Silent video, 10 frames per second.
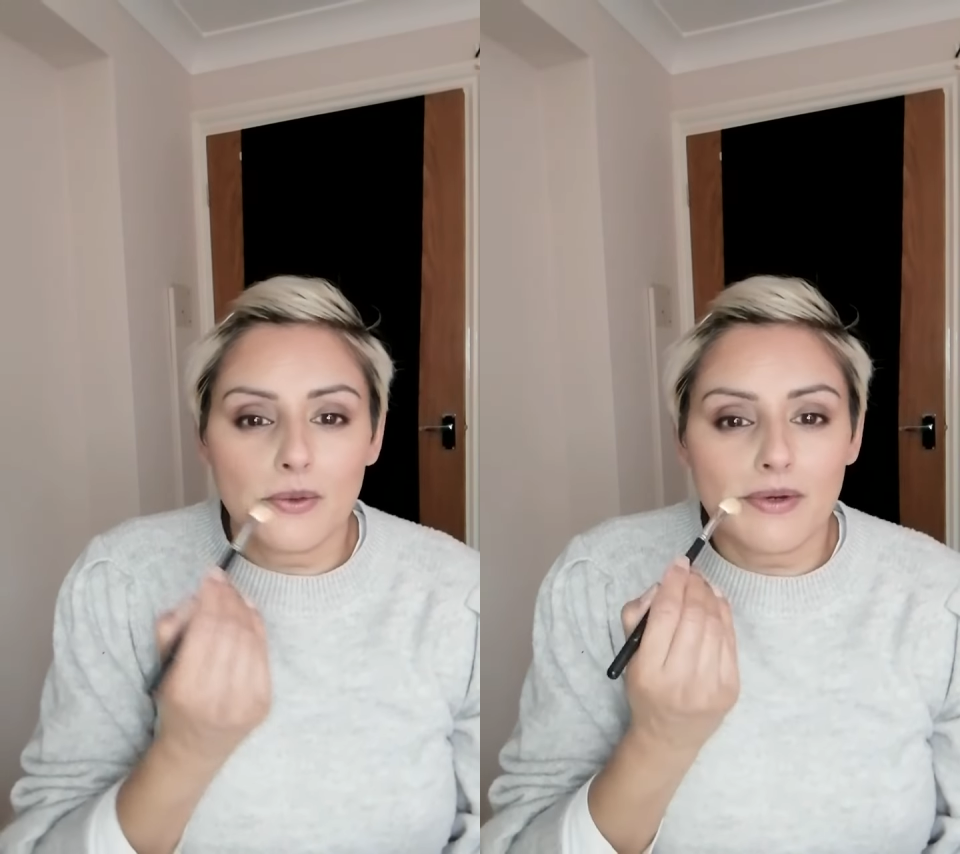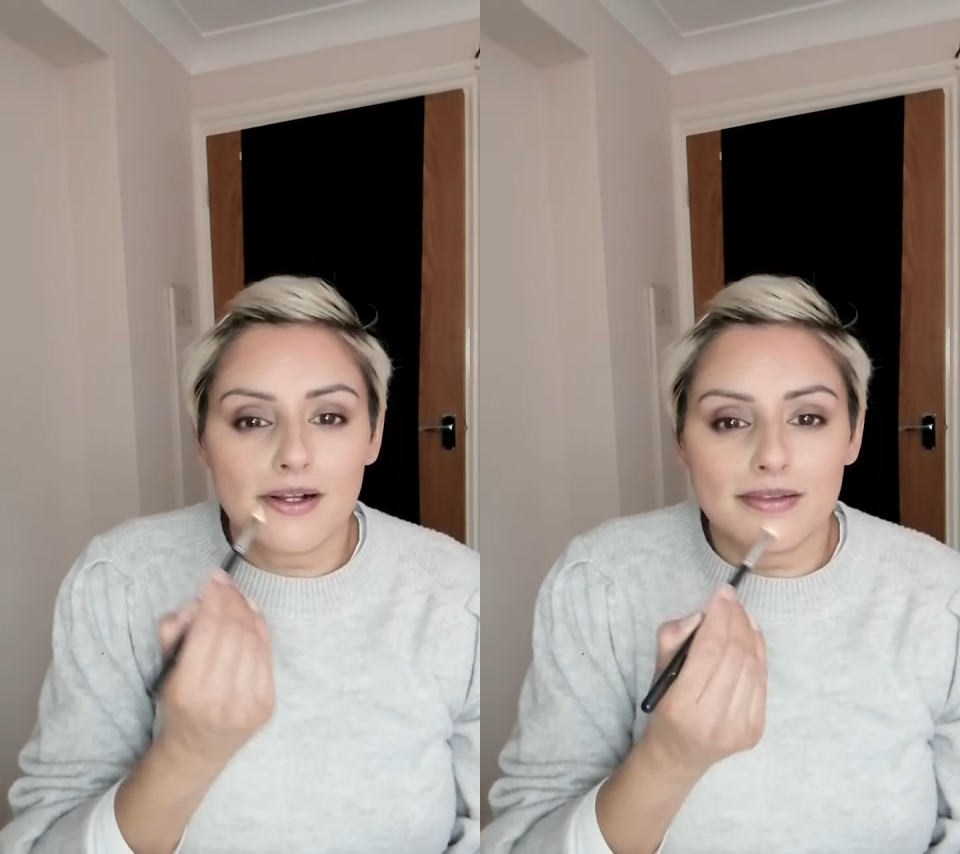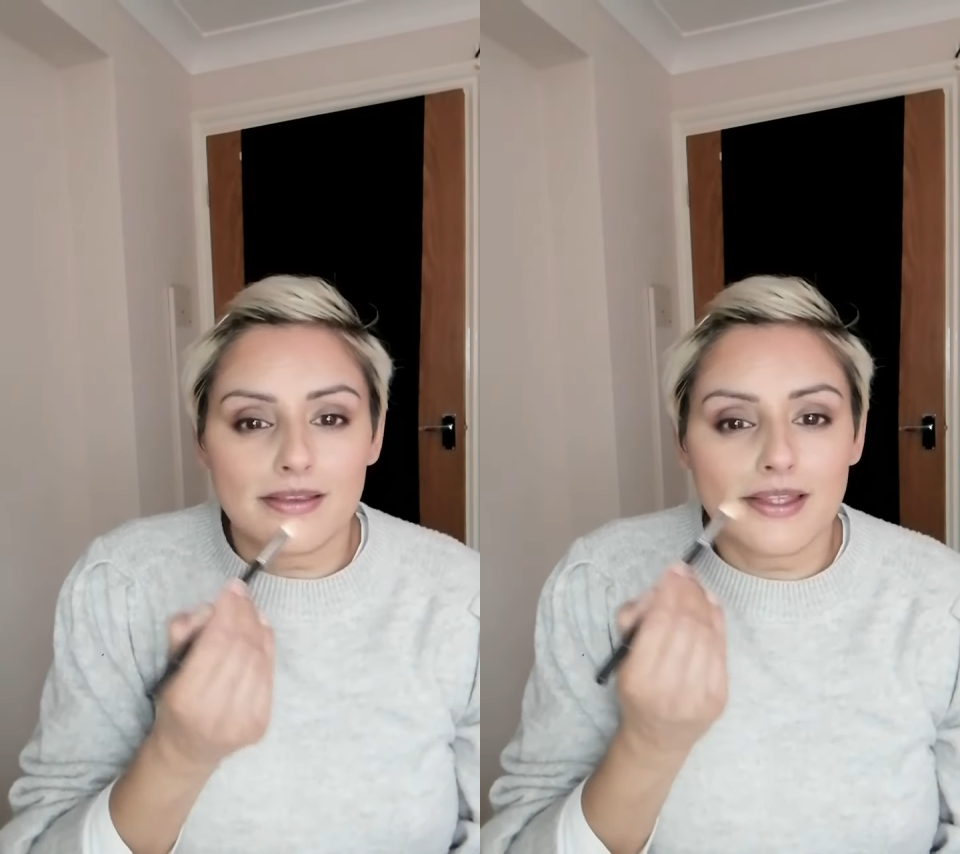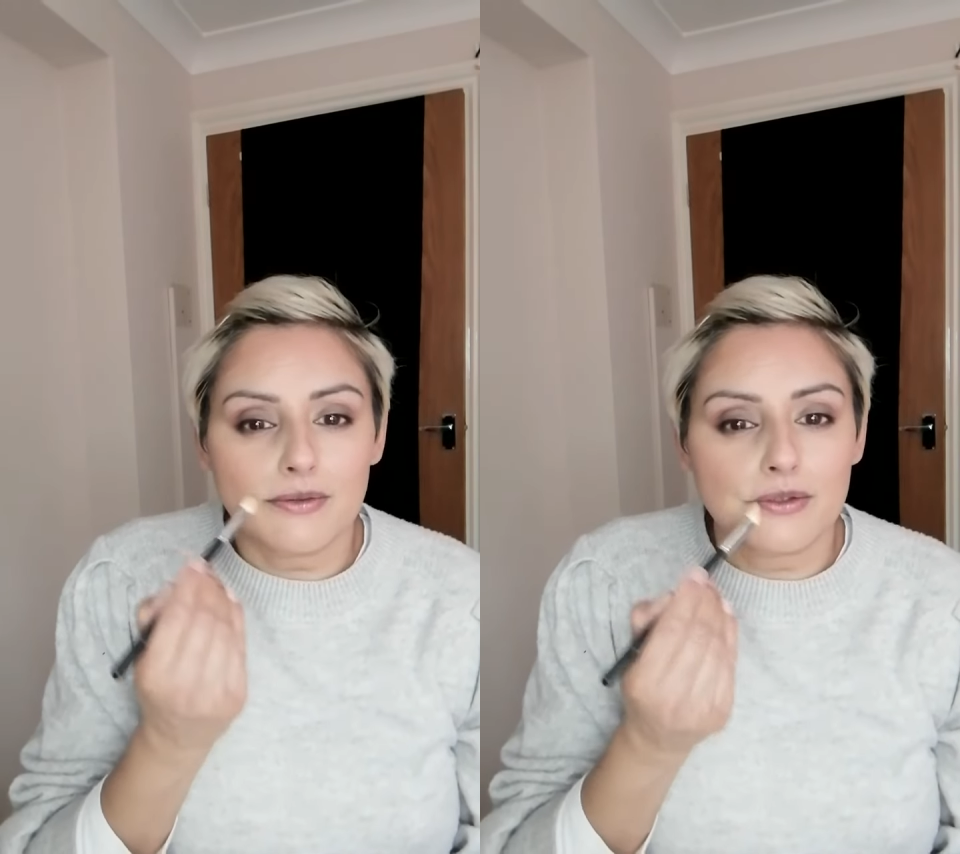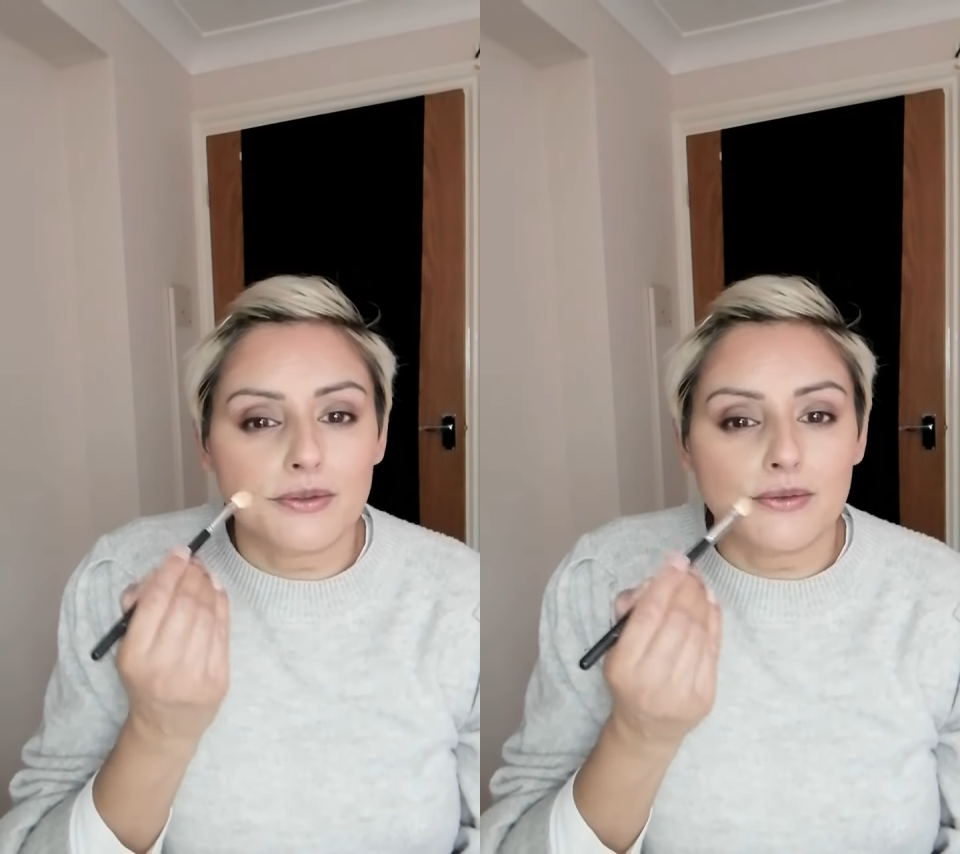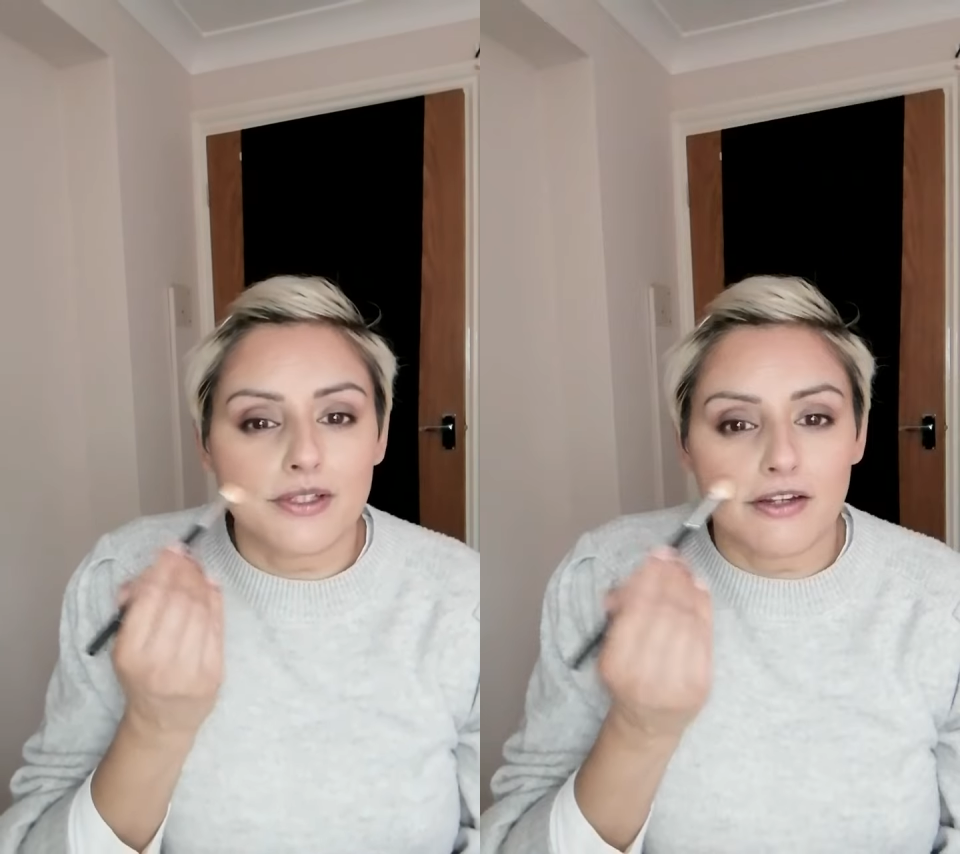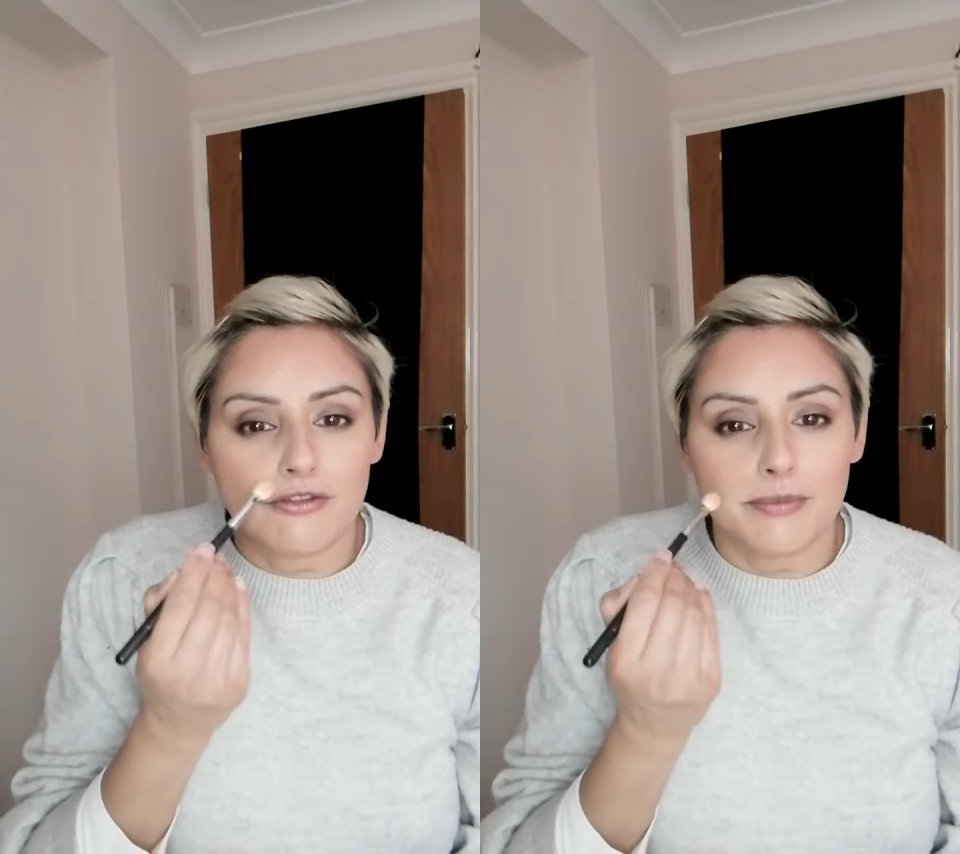Well, that was what it was like